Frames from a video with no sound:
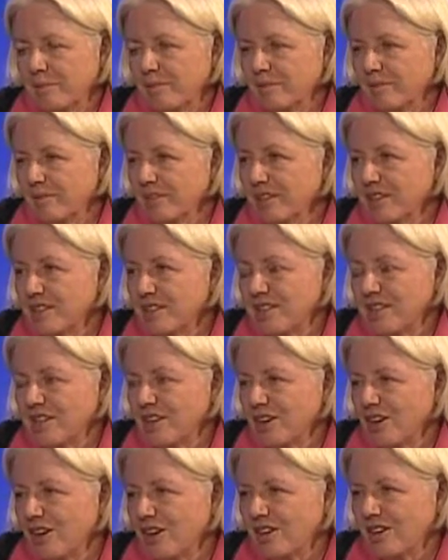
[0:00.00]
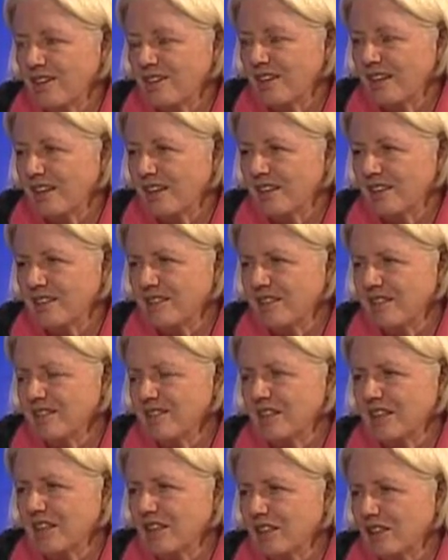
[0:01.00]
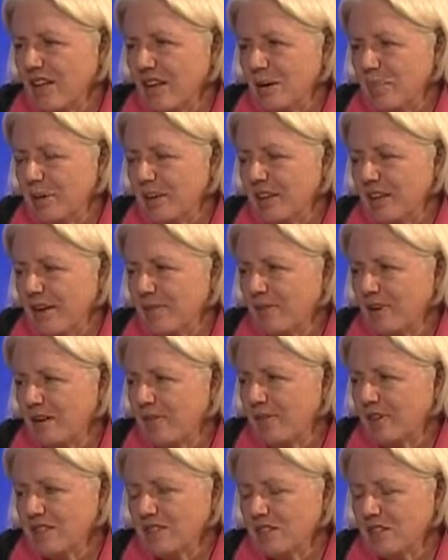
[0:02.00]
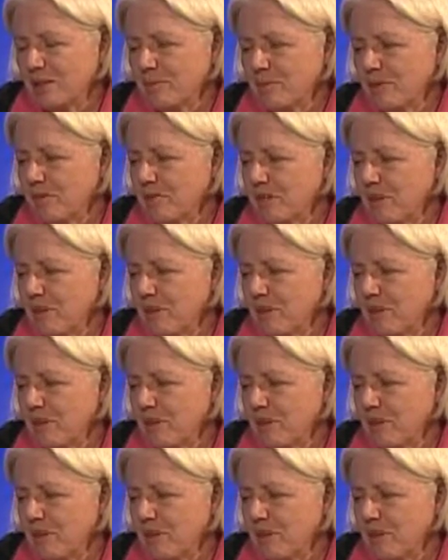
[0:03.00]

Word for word: listening to our scientists and claiming they've convinced him of